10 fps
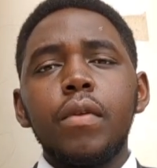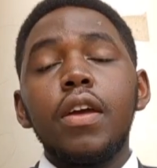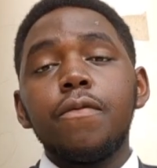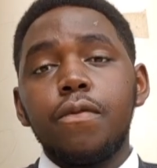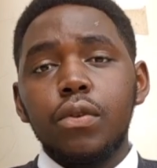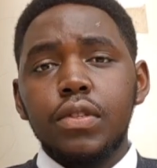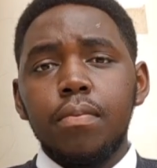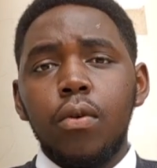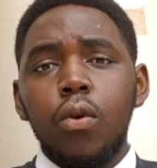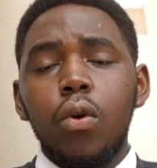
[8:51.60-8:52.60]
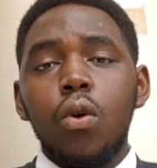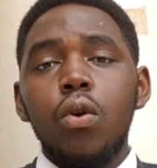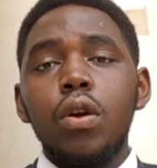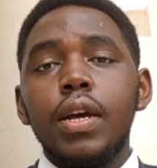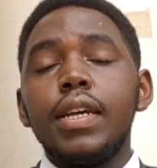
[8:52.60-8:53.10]
enforceable
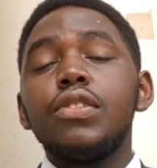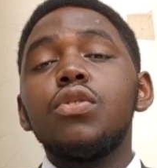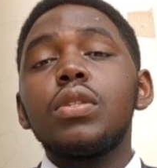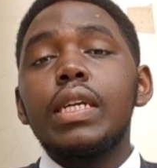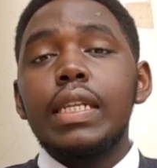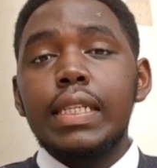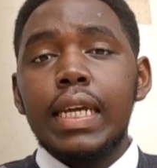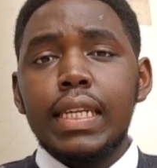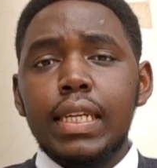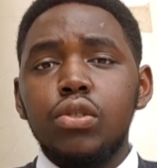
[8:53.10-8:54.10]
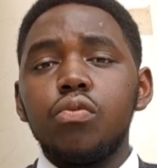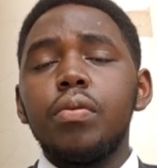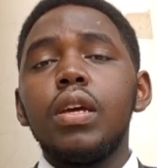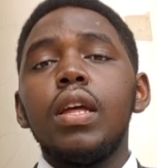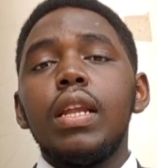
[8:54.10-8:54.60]
or is not intended to
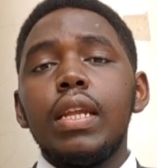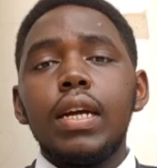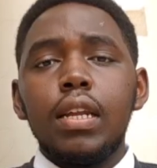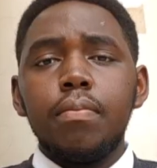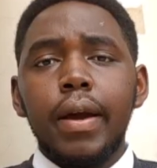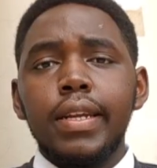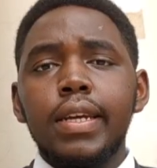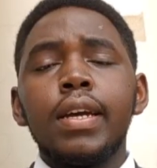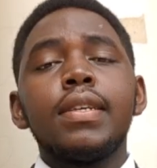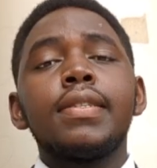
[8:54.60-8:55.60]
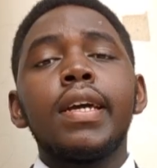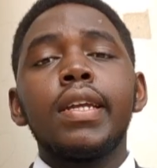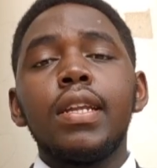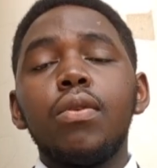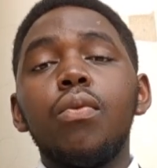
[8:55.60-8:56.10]
be legally binding.
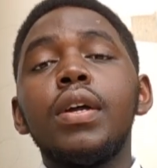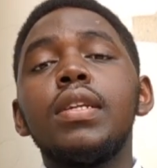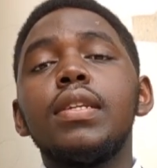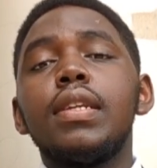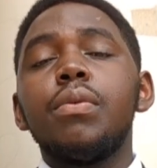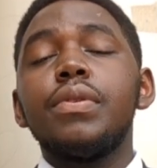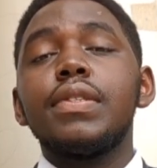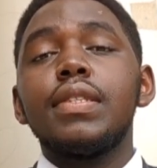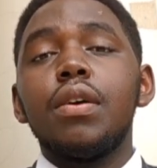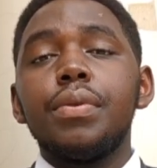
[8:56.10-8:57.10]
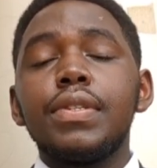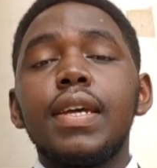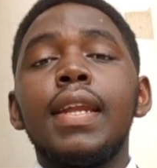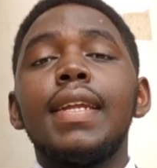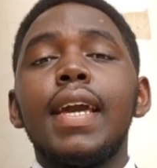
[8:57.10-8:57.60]
Secondly, when there is
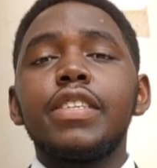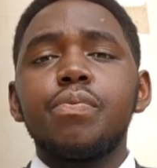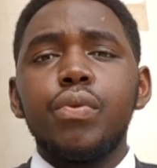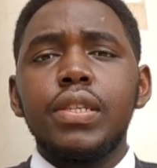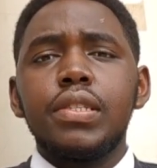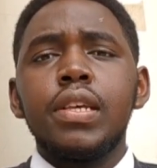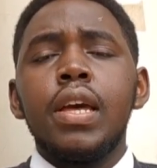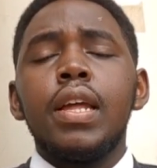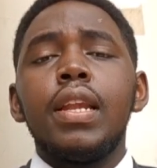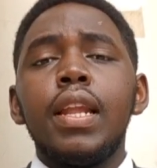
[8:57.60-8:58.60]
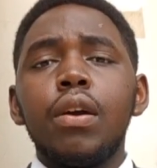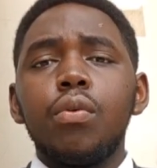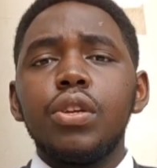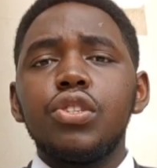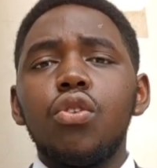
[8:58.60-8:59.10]
an express
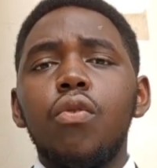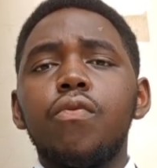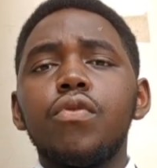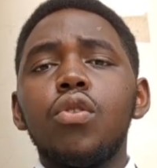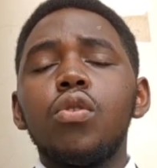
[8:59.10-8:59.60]
language of